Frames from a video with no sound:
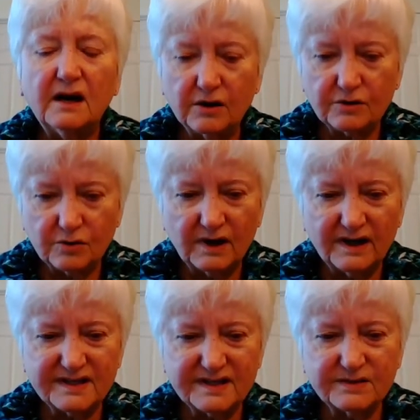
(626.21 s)

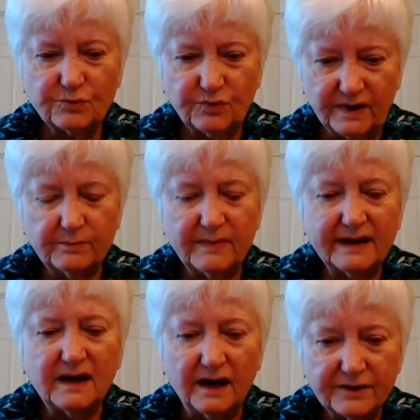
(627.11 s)
across what
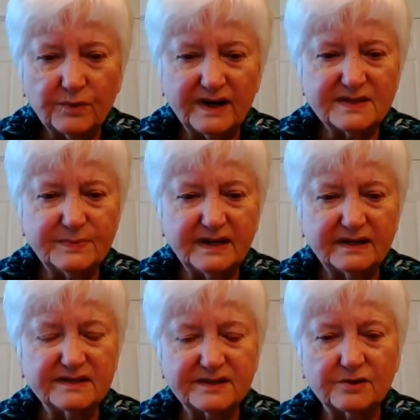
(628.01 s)
might otherwise be
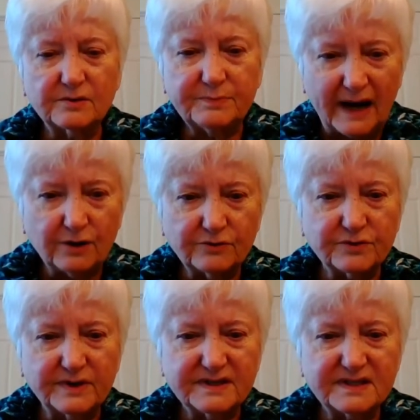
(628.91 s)
considered
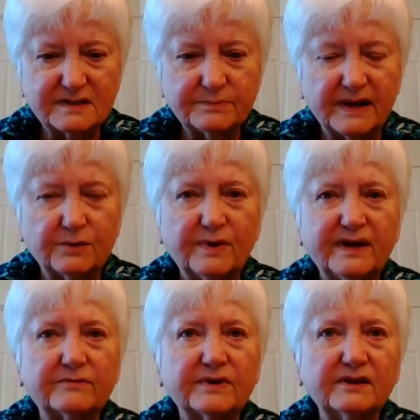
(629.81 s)
boundaries by
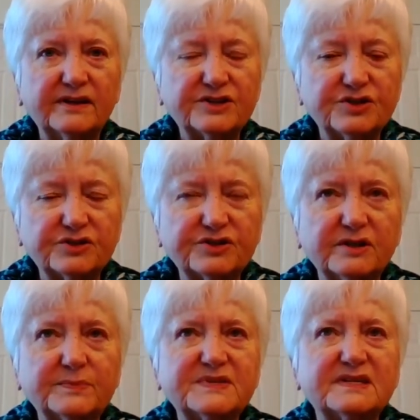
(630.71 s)
way of
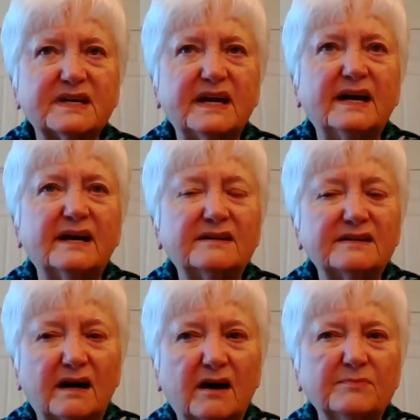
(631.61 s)
relationships and